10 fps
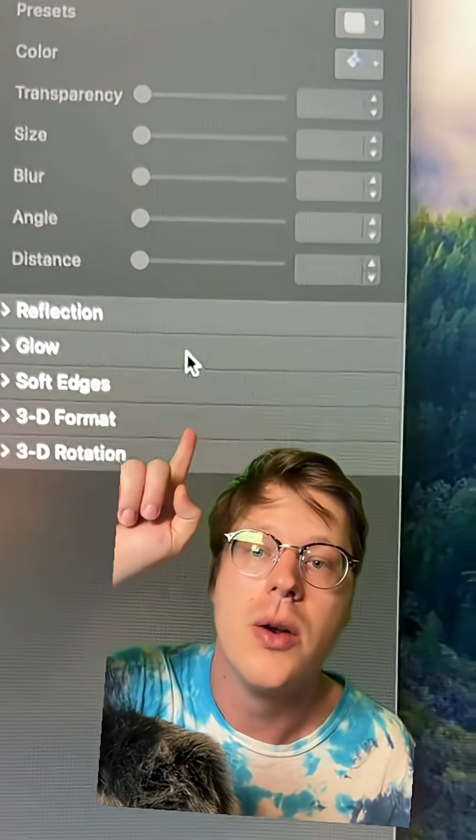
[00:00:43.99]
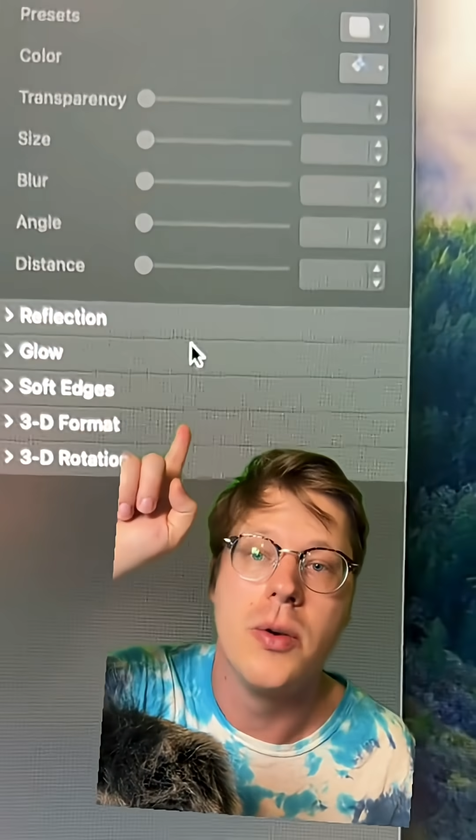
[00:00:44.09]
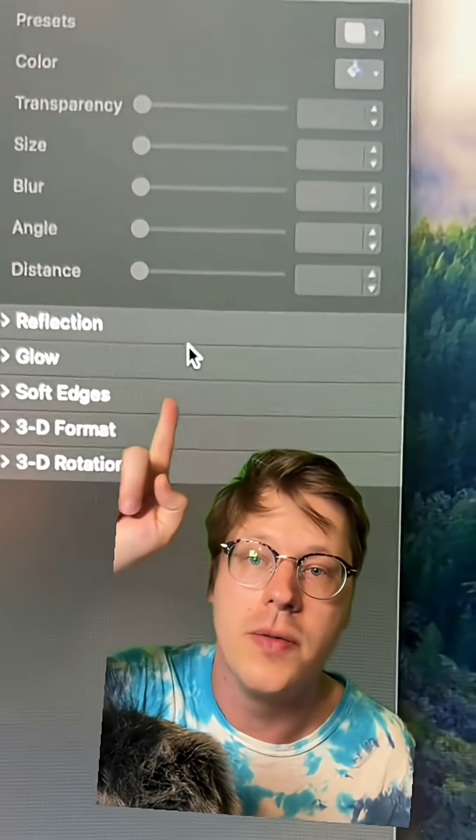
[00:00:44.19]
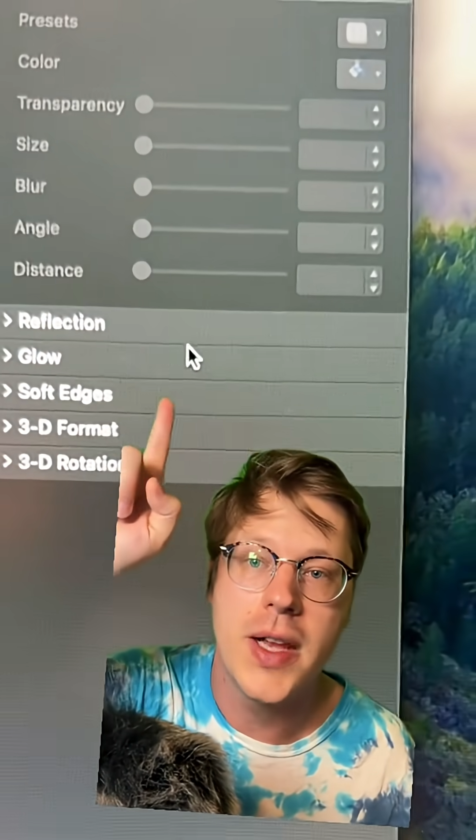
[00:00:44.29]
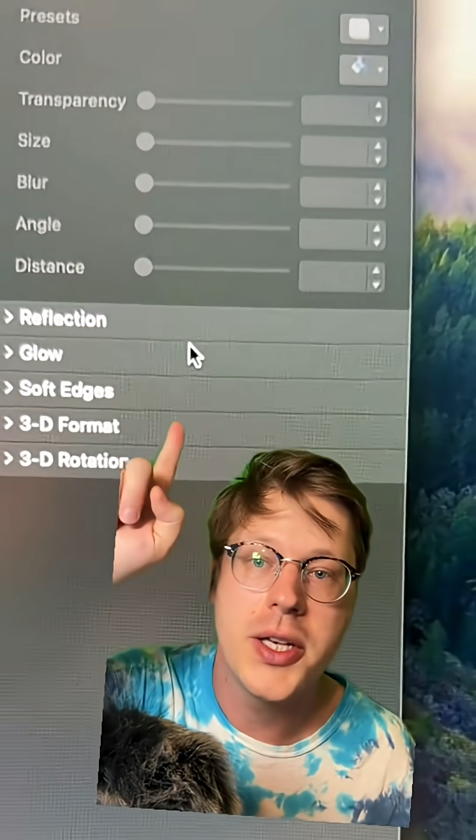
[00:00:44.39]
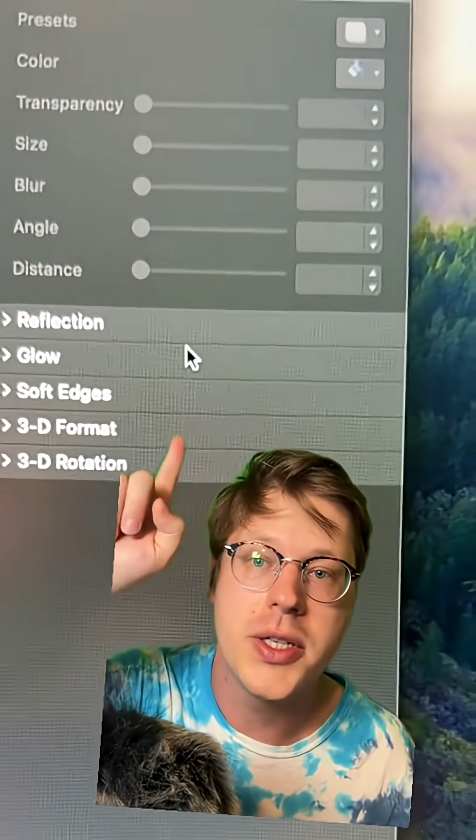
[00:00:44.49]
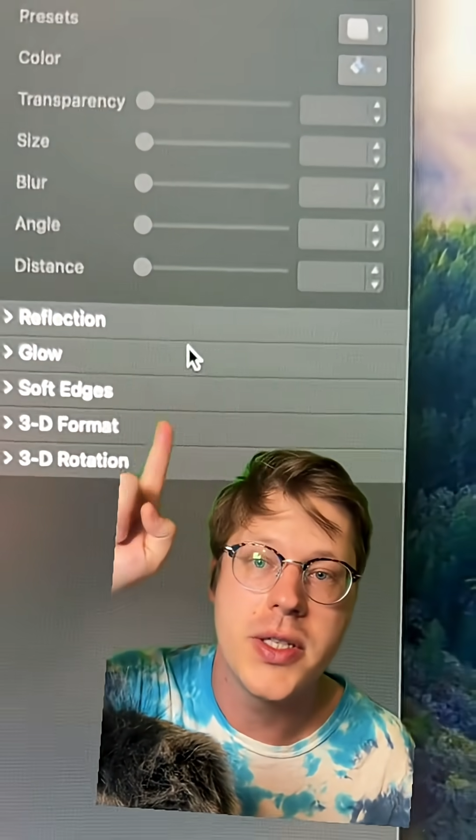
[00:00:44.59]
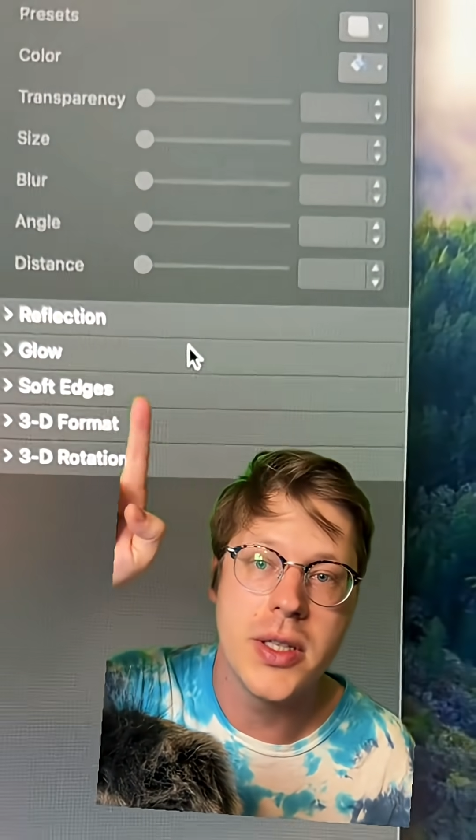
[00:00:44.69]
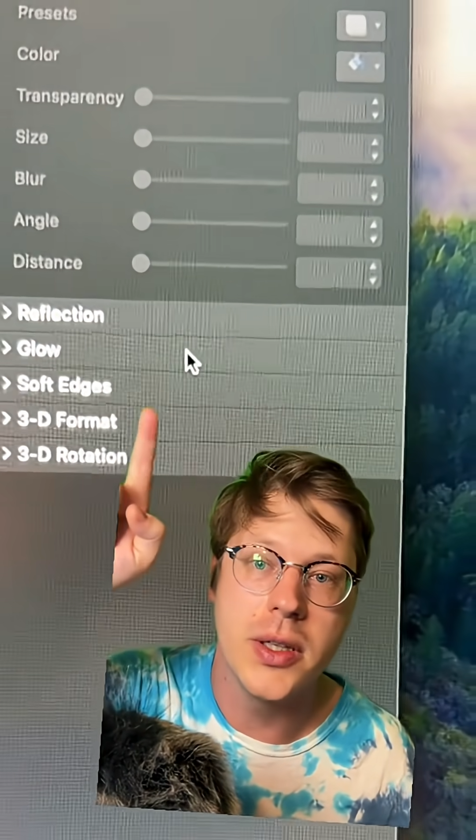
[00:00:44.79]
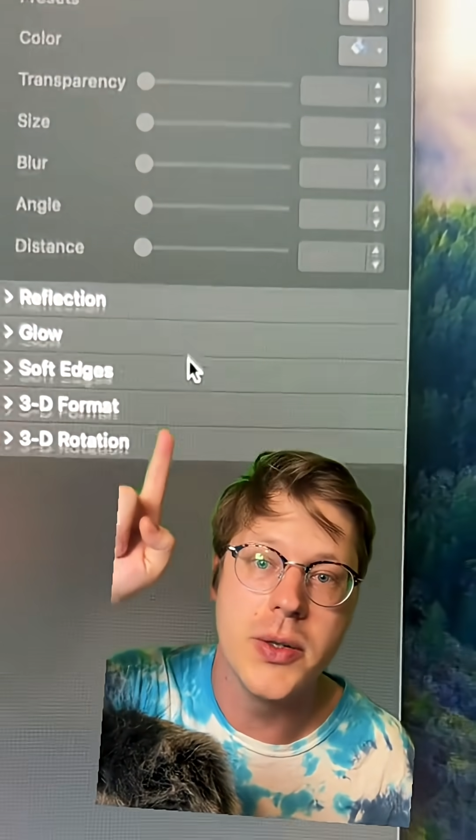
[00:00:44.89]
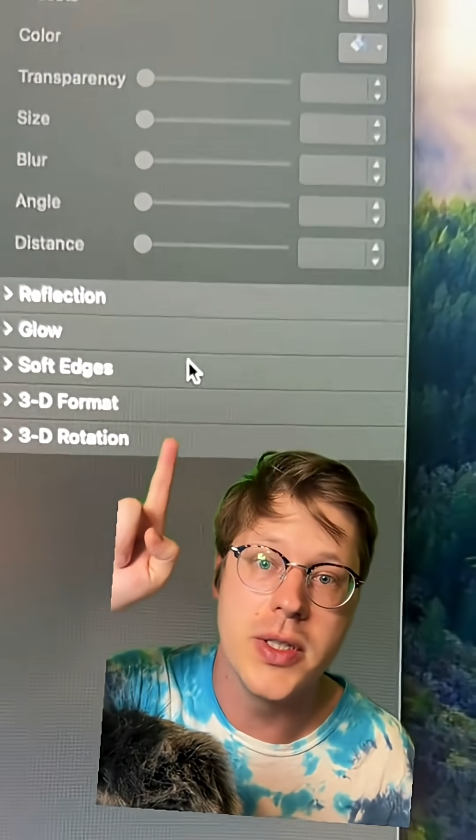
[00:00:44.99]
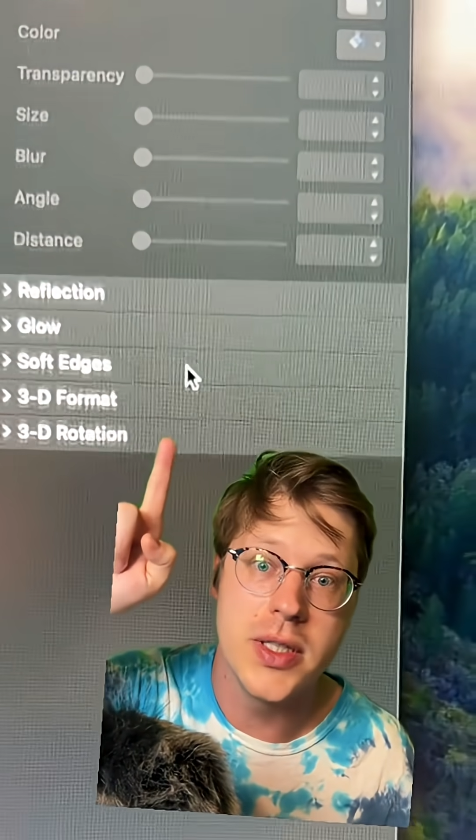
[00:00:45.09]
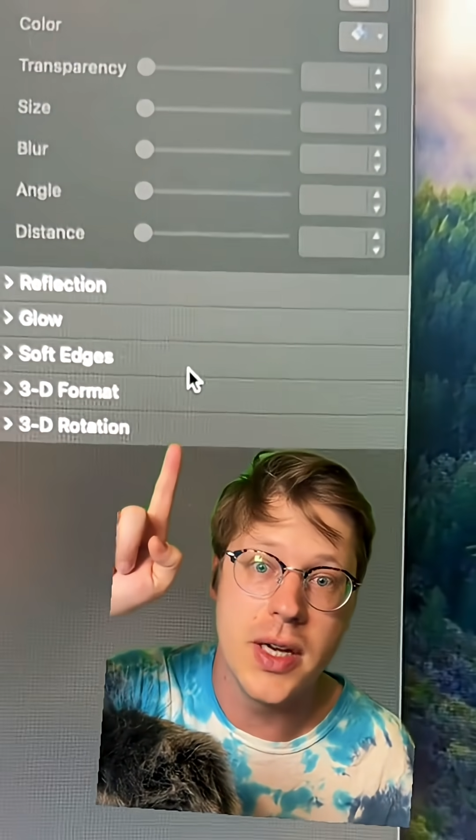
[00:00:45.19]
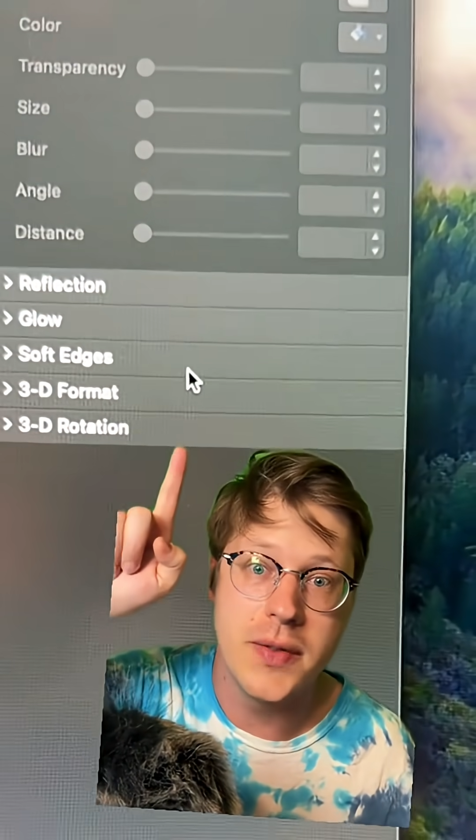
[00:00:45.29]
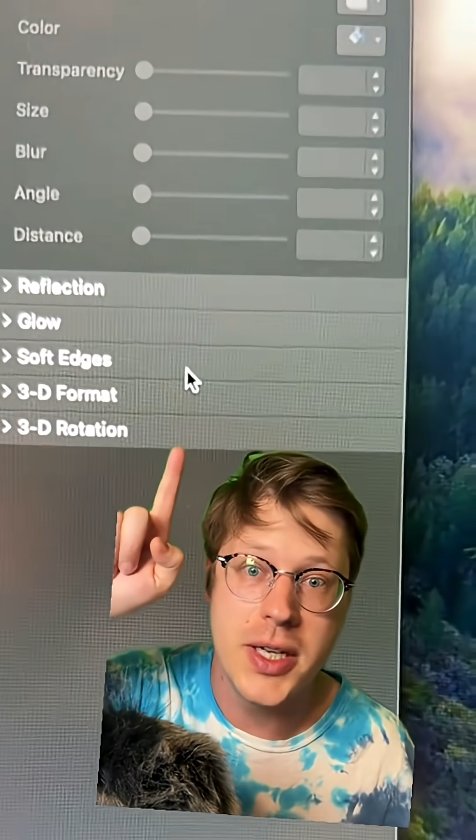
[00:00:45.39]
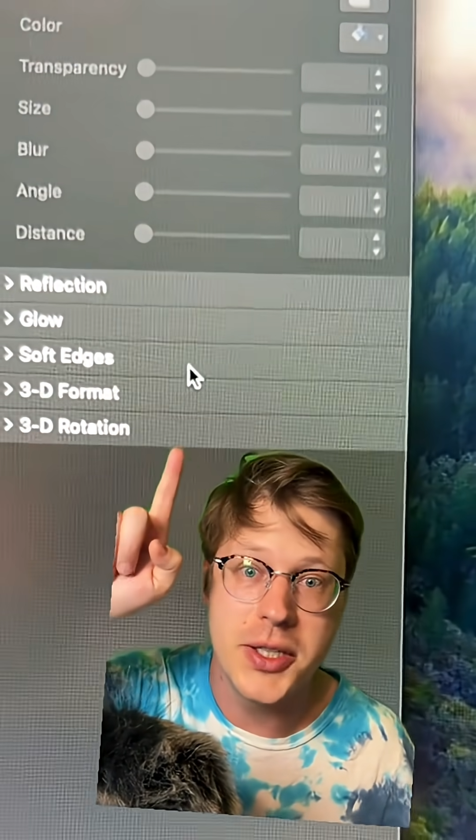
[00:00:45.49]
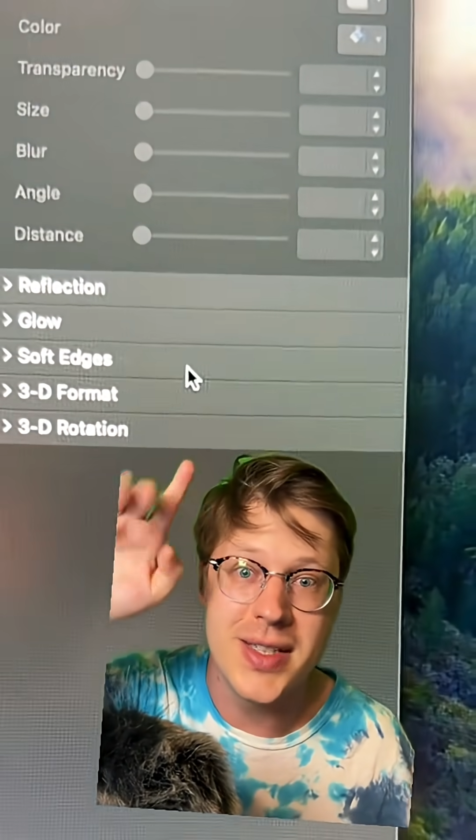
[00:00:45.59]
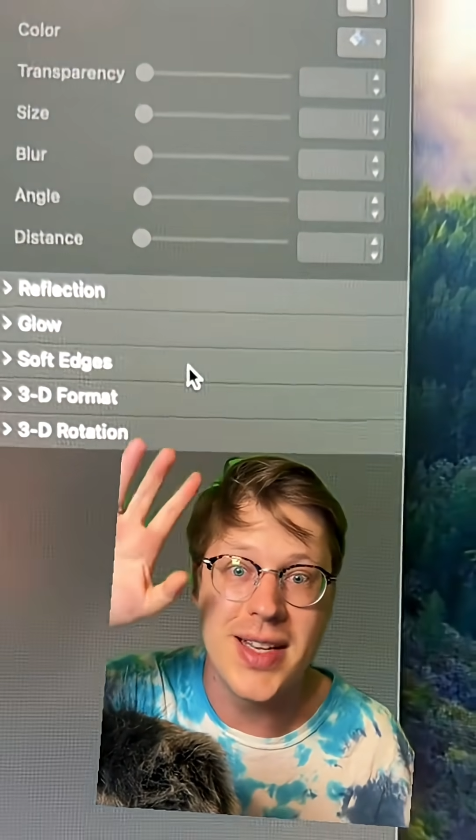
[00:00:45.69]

reflections, glows, and soft edges.